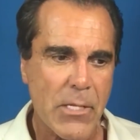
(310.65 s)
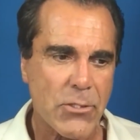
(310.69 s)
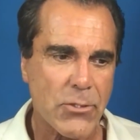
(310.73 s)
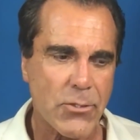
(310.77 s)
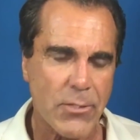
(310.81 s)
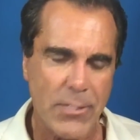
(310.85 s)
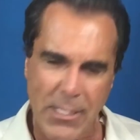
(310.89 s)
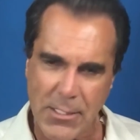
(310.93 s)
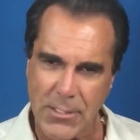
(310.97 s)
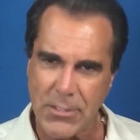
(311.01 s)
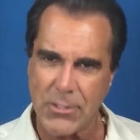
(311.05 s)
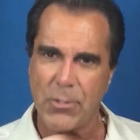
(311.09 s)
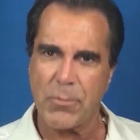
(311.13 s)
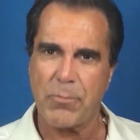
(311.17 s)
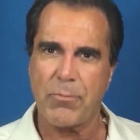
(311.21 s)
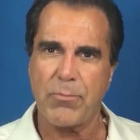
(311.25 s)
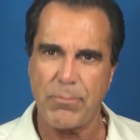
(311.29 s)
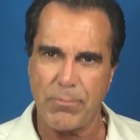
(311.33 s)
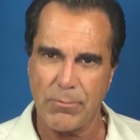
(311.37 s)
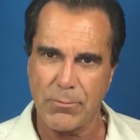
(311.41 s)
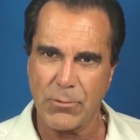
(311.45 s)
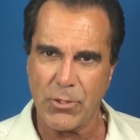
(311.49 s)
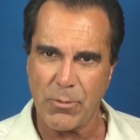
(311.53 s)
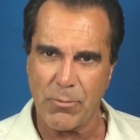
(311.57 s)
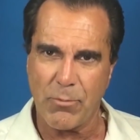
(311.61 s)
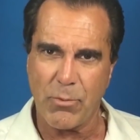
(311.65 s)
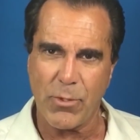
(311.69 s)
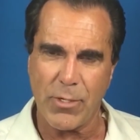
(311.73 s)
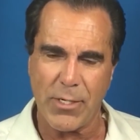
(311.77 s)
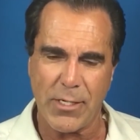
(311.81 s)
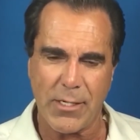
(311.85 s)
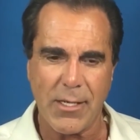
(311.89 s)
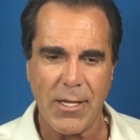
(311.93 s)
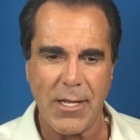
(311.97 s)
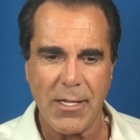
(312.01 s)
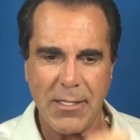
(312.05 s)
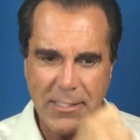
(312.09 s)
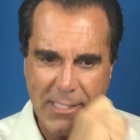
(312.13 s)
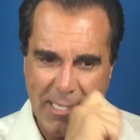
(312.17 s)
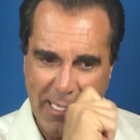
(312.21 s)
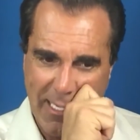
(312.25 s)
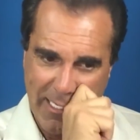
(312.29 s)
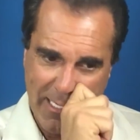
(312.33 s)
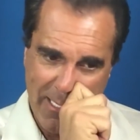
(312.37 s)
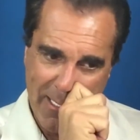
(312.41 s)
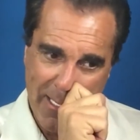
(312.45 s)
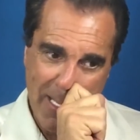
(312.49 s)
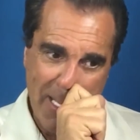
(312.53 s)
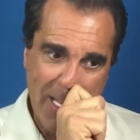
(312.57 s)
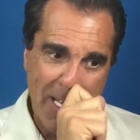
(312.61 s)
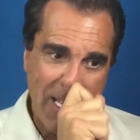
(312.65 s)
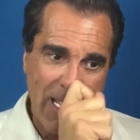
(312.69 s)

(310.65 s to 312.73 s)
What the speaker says: So that's their point of contact.